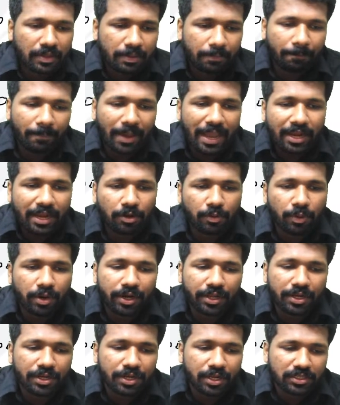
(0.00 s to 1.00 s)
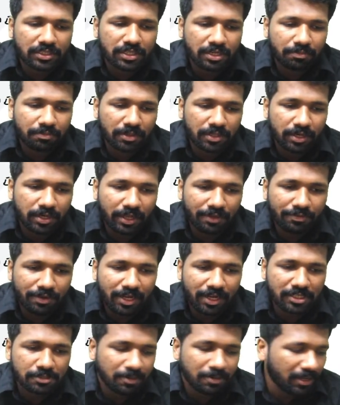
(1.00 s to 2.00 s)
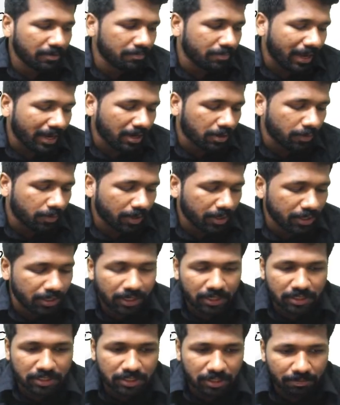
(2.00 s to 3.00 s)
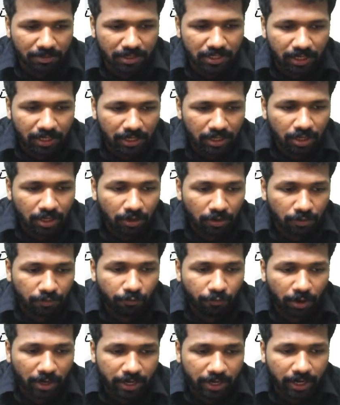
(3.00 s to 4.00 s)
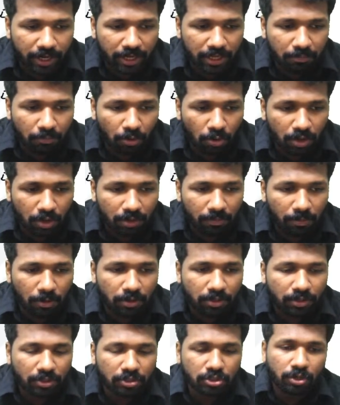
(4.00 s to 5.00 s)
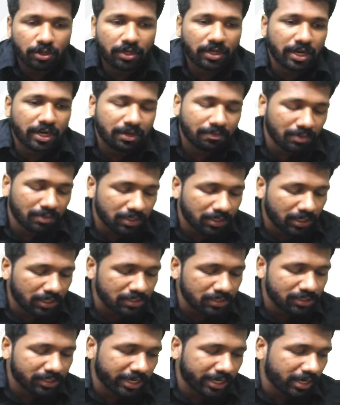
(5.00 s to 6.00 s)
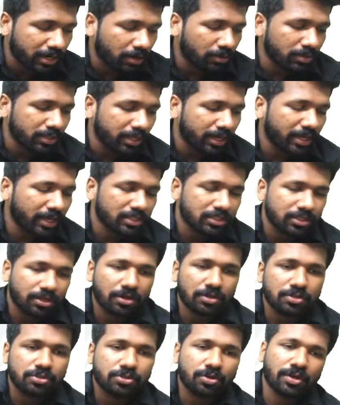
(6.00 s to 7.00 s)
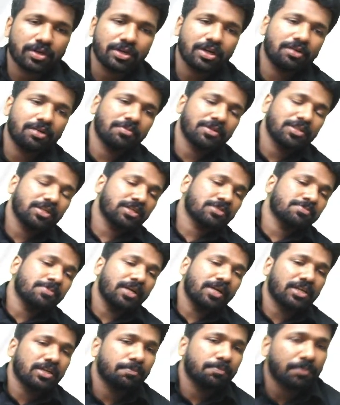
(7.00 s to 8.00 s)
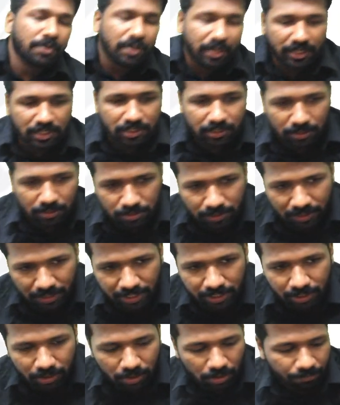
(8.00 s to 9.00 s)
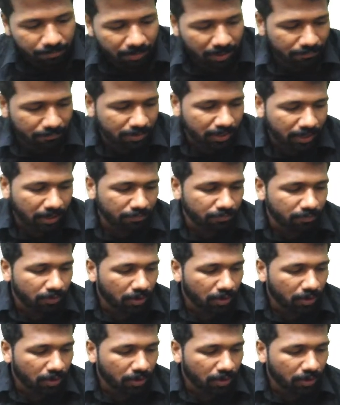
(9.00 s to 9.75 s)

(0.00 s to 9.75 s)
backward induction method. I will explain backward induction method. For learning more about shortcut methods, check out the lecture on shortcut methods. Multiple lectures on that topic we have